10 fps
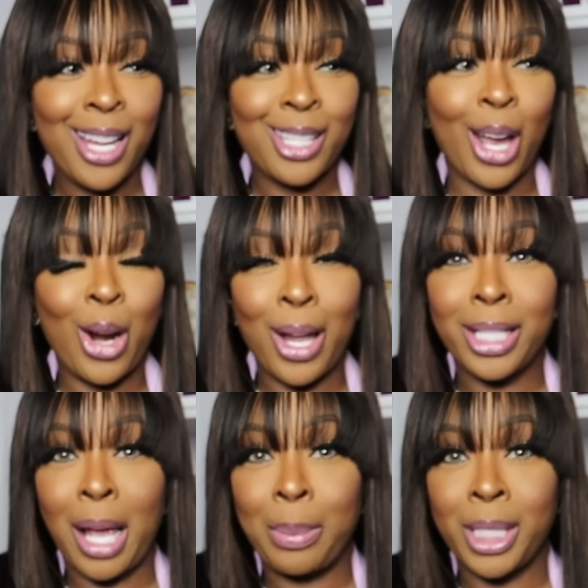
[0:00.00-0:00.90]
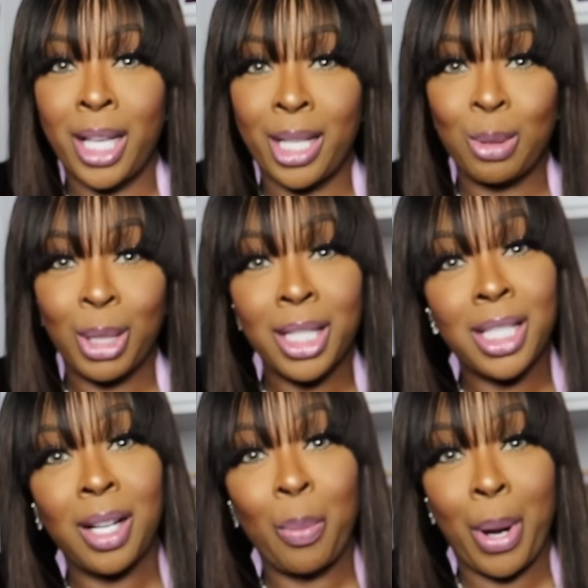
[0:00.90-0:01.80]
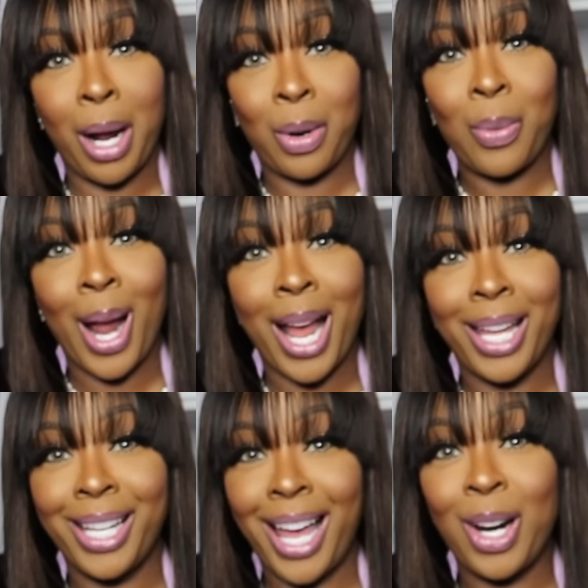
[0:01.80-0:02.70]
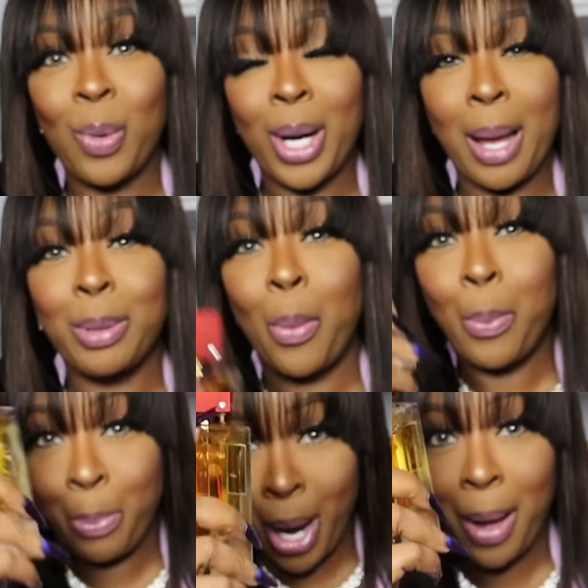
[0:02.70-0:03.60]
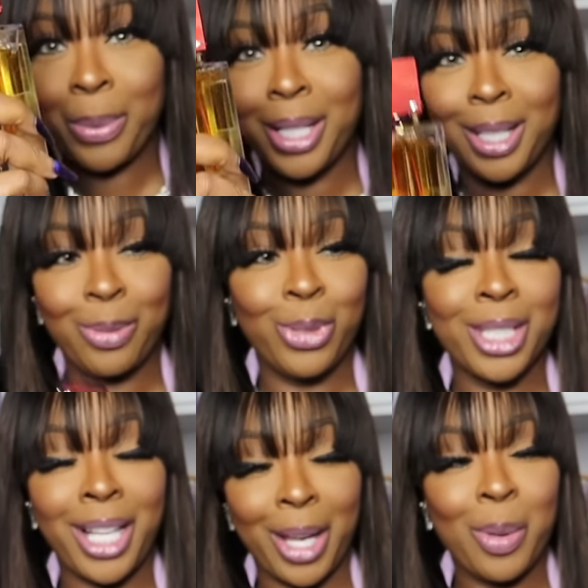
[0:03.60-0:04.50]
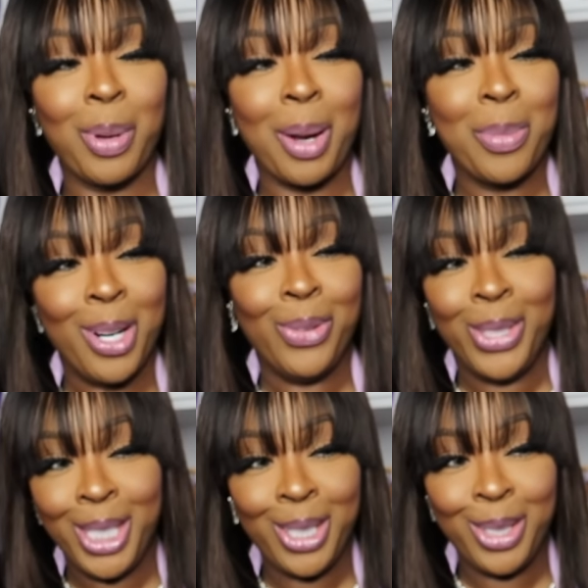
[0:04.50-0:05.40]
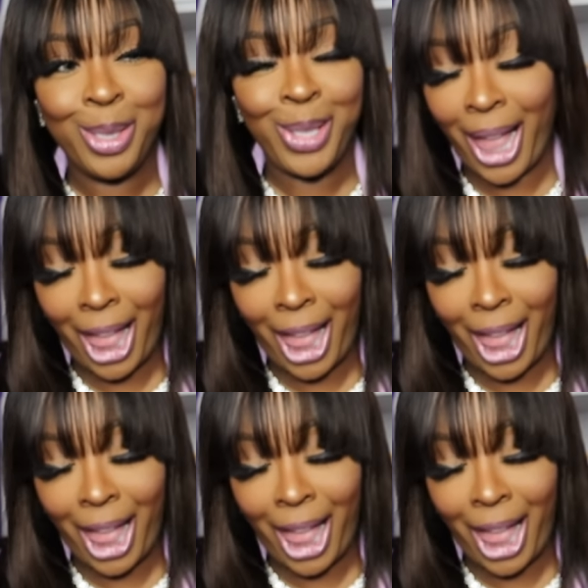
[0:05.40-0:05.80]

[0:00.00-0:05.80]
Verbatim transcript: That girl is obsessed with the scent of Baccarat, and I don't want to have to bop her up for taking my perfume.